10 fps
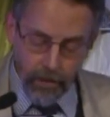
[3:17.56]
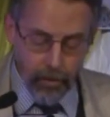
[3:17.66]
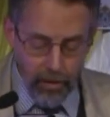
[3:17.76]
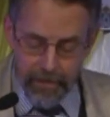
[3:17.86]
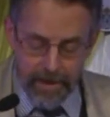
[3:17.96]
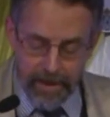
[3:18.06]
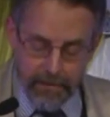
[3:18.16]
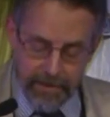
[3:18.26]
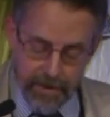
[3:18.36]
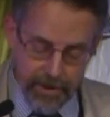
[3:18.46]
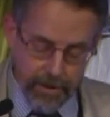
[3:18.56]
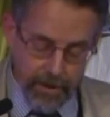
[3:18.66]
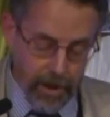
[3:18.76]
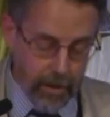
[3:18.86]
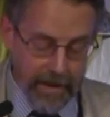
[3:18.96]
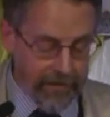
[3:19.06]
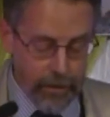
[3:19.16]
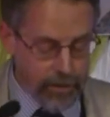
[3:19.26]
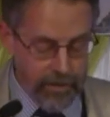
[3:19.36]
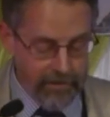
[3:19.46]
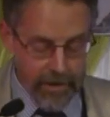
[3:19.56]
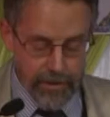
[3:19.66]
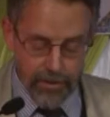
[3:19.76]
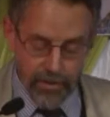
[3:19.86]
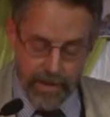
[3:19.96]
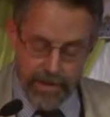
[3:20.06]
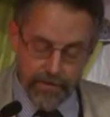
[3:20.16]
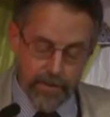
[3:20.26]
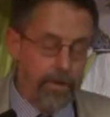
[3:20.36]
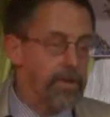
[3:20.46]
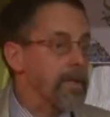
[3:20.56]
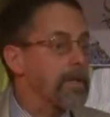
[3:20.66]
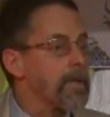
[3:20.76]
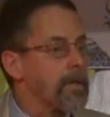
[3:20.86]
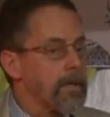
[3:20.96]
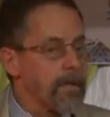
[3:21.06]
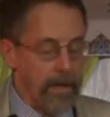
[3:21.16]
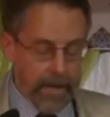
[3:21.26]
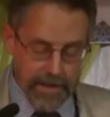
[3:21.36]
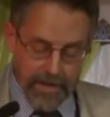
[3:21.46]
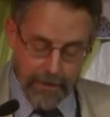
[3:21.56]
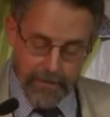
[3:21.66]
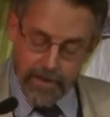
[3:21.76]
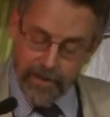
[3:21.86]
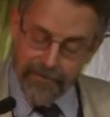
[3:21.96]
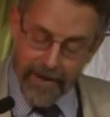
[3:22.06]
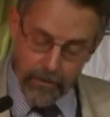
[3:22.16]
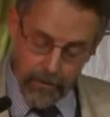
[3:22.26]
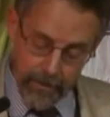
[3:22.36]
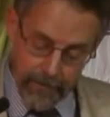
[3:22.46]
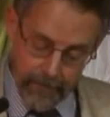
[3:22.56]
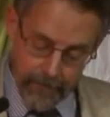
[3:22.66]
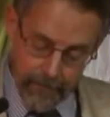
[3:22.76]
nor be in any position to know any future events or trends for certain, except the final one.